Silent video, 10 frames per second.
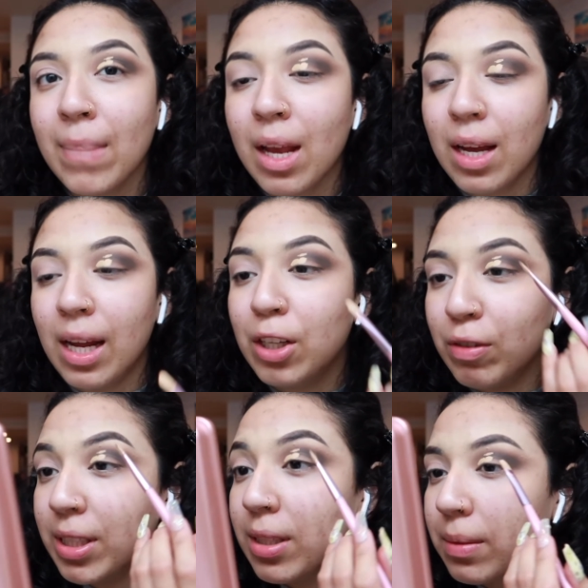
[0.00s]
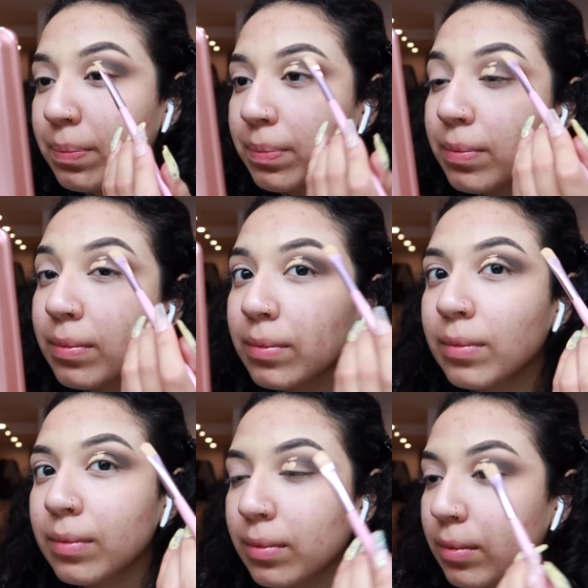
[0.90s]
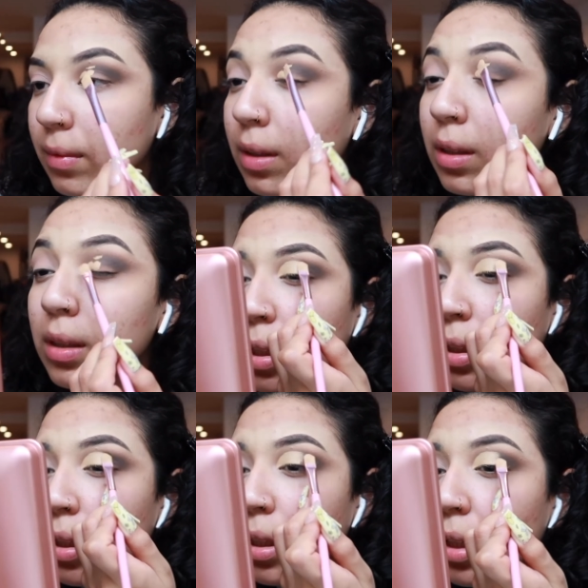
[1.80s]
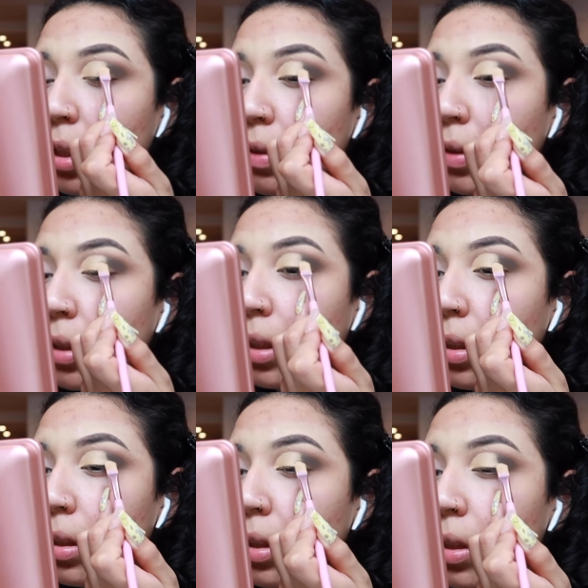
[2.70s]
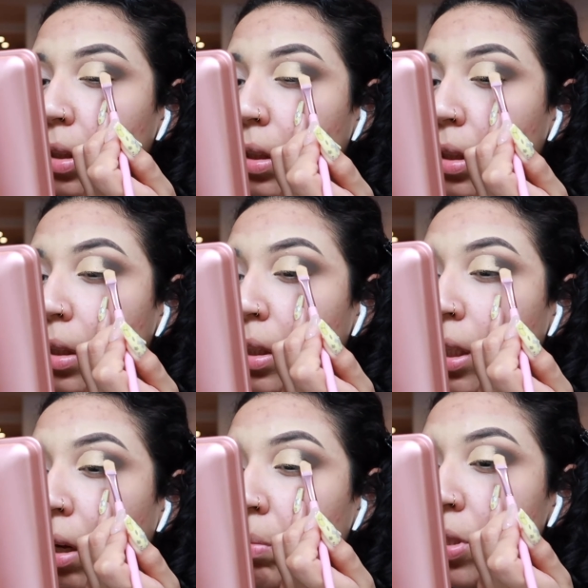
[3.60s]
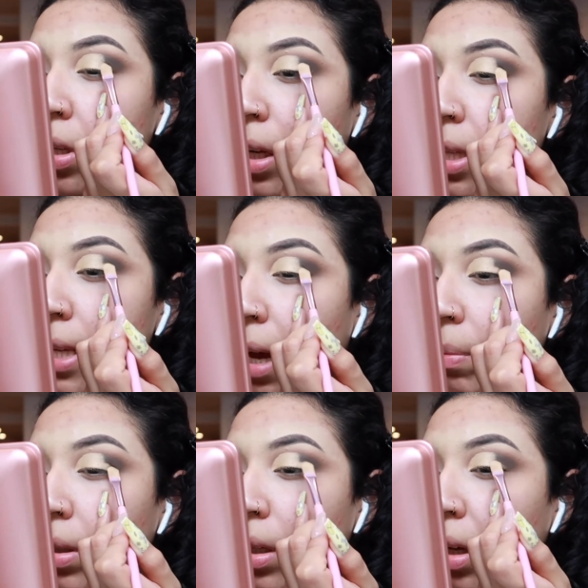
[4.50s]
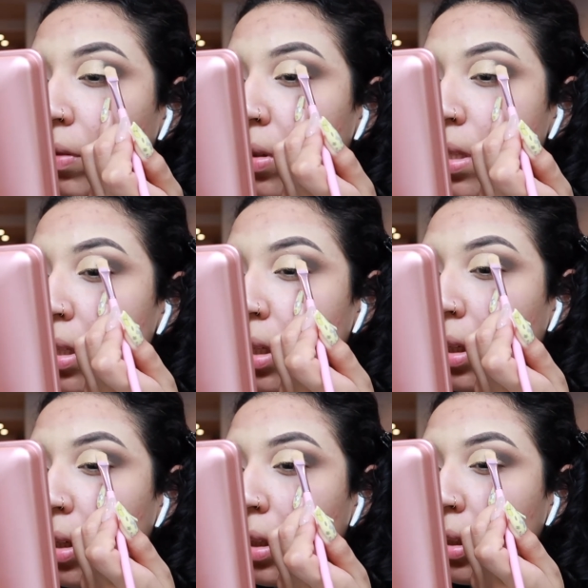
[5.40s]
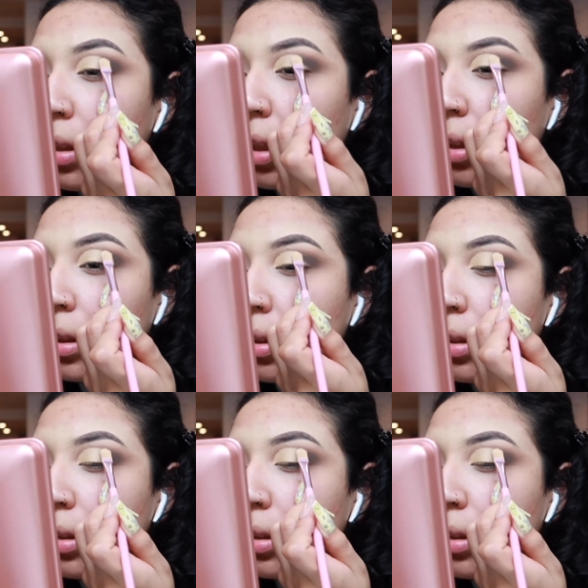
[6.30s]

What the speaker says: el crease. Aquí al final, I'm just gonna tap the left concealer on like this.